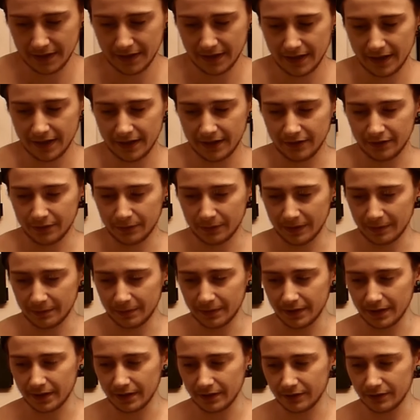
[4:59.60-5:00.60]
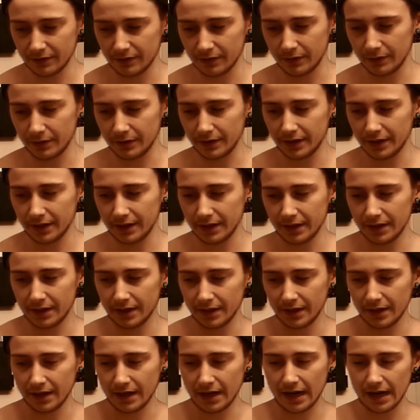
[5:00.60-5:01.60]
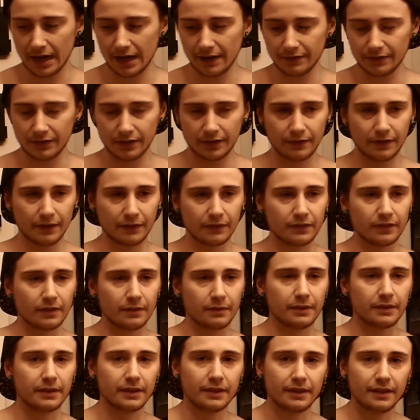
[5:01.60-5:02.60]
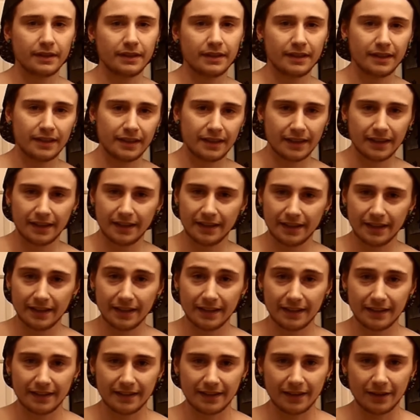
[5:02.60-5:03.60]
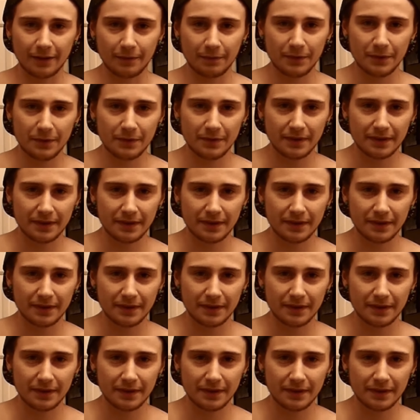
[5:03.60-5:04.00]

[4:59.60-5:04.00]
and you just want to put it on slowly. Obviously, if you have someone to help you,